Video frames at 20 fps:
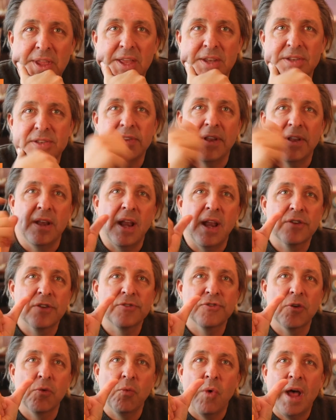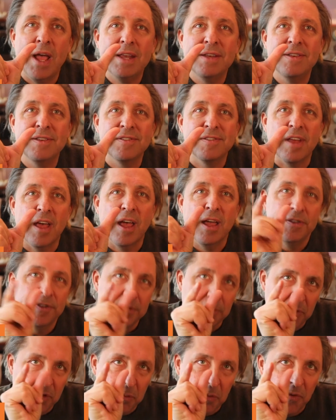It's an extra wide design.
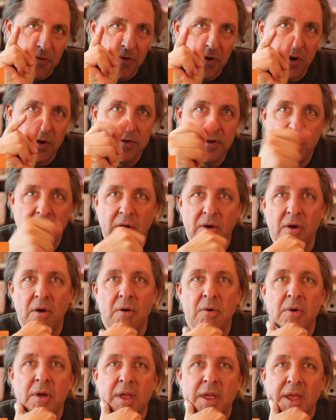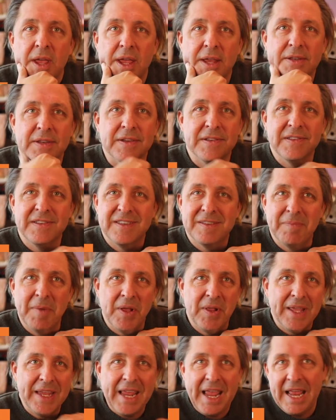Some of them are very narrow. It doesn't
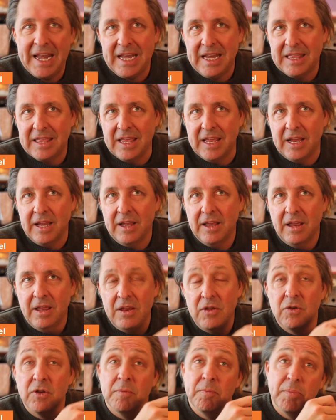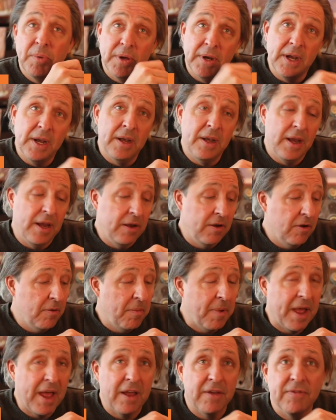smell like anything. You can put it in your
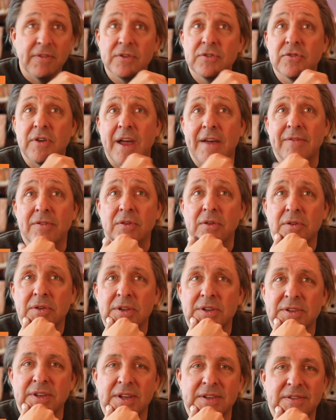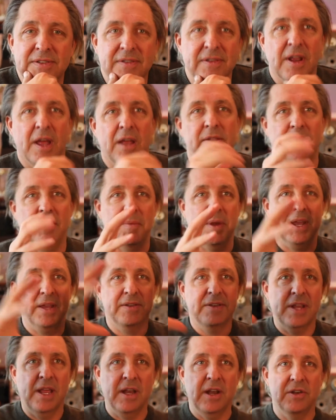bag for travel because it's not, they make a
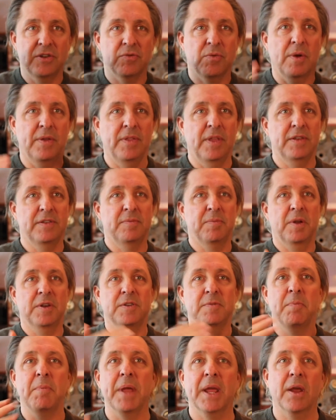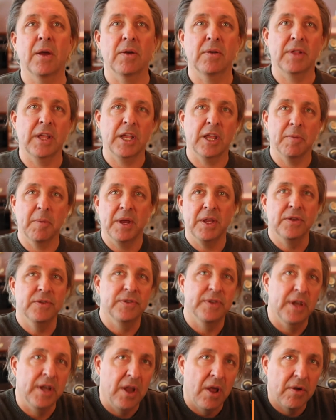10-inch one that's much bigger, like you might
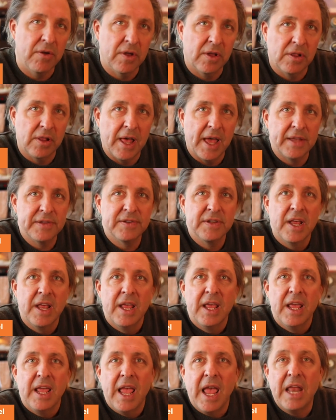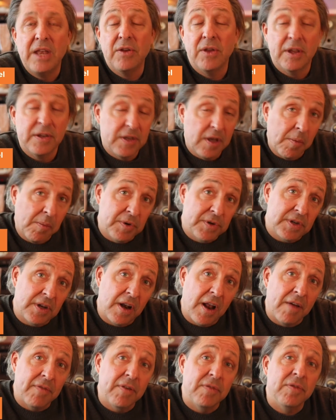use in a yoga class. And you get 10%
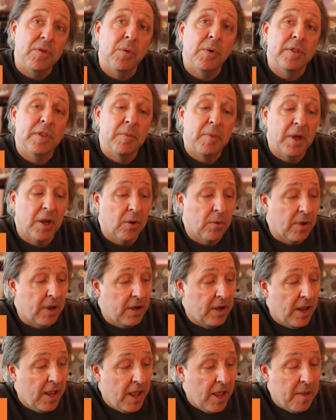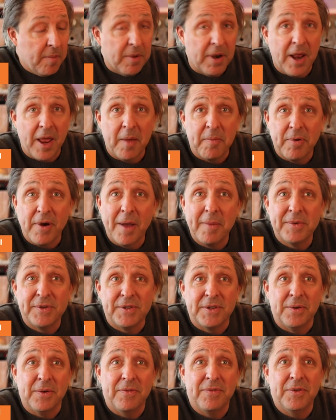off if you want the bigger one. But I
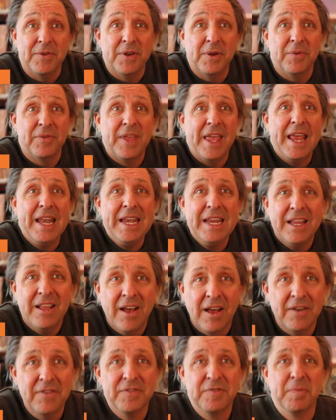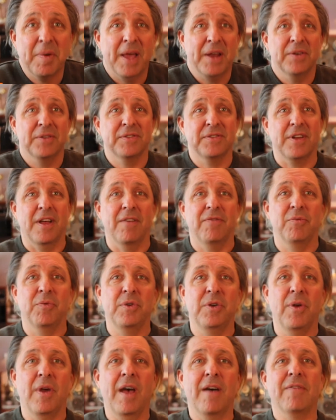promise you, if you deal with any kind of spinal stuff,
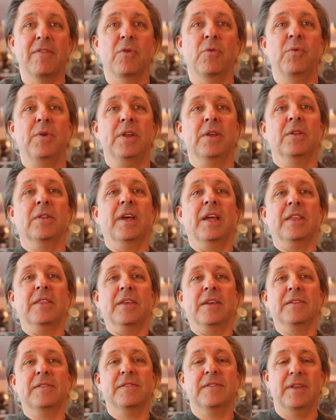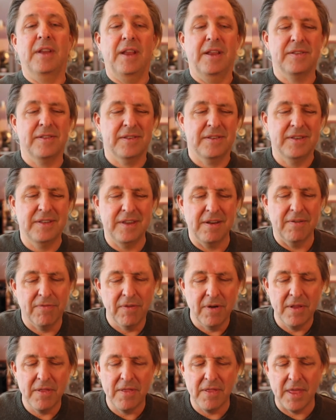when you have a wheel like this, it's
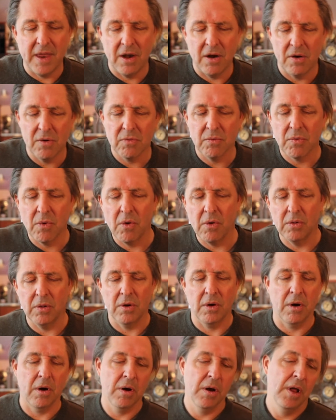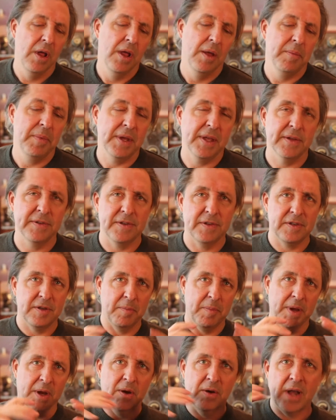different than a roller because it's a
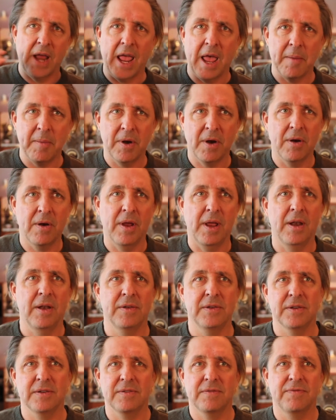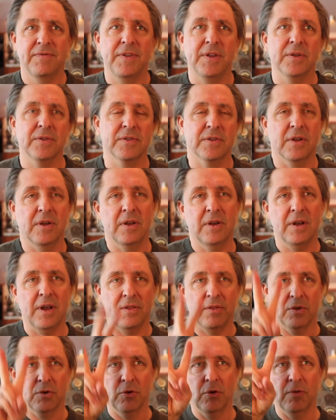bigger diameter and it just feels good.
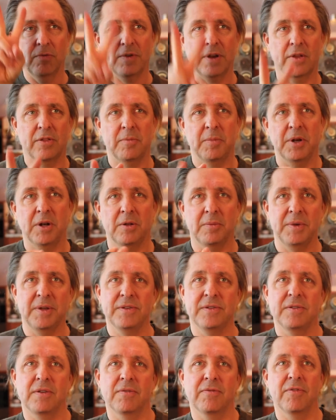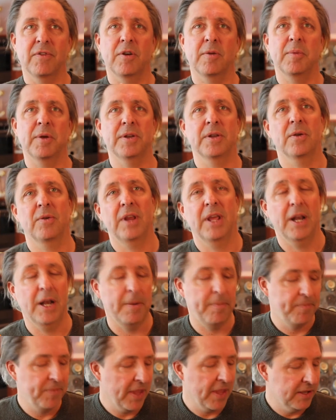And the groove down the middle means your vertebrae don't hit
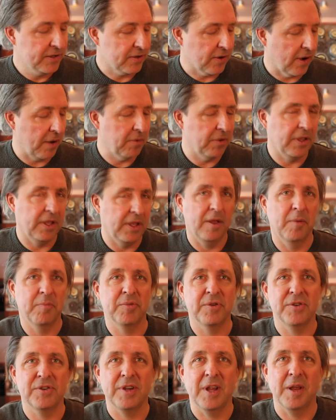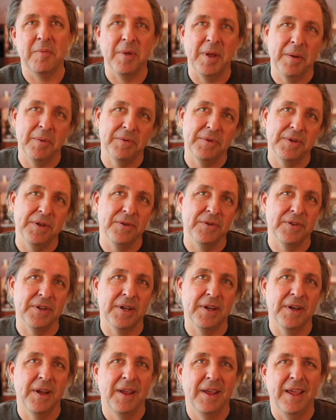it. So I really appreciate being able to use
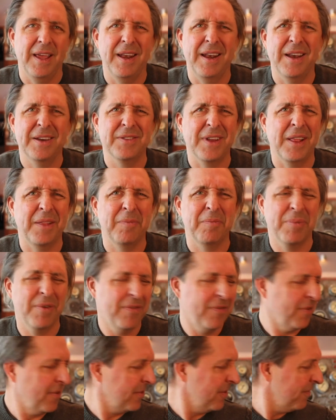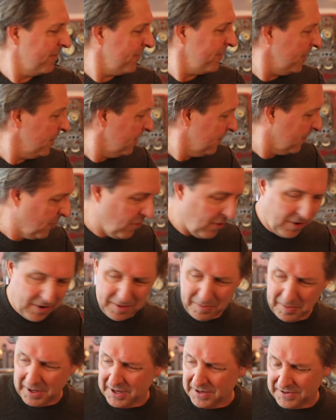it. And actually, I prefer the feel of
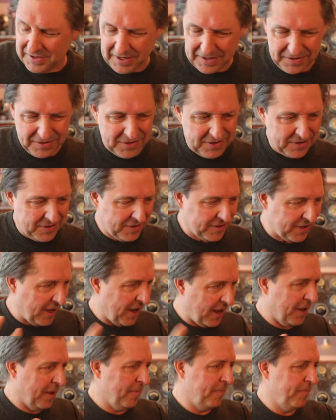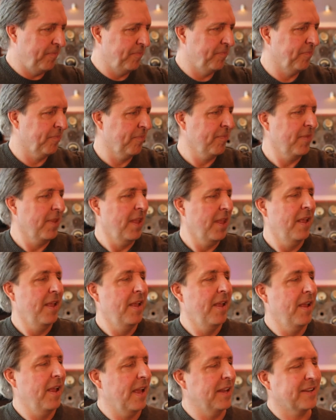cork because it's just,
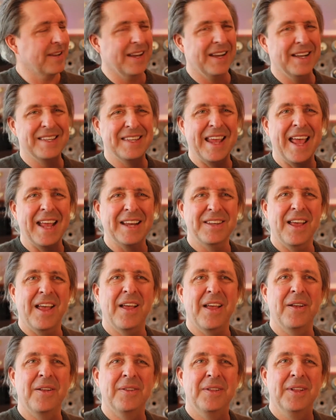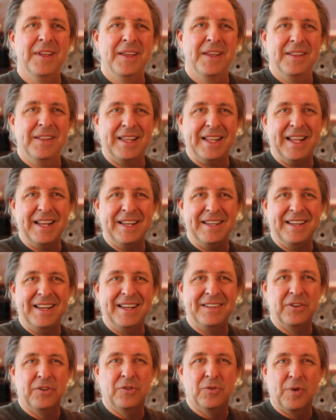it's got a tactile, like
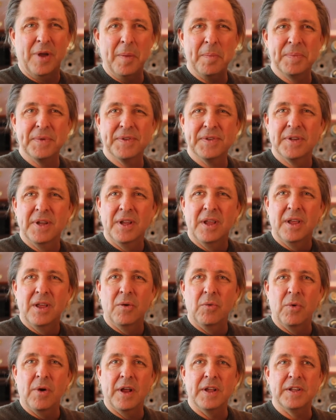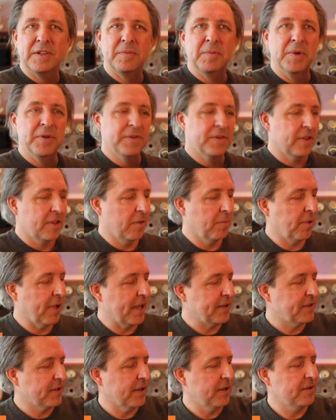it grips, whereas most of the
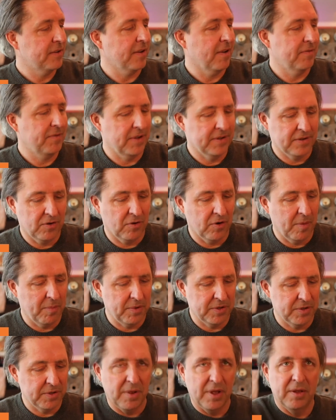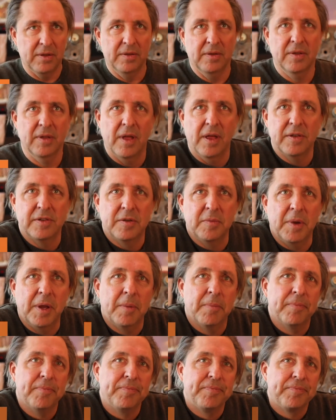plasticky stuff doesn't grip as well to me.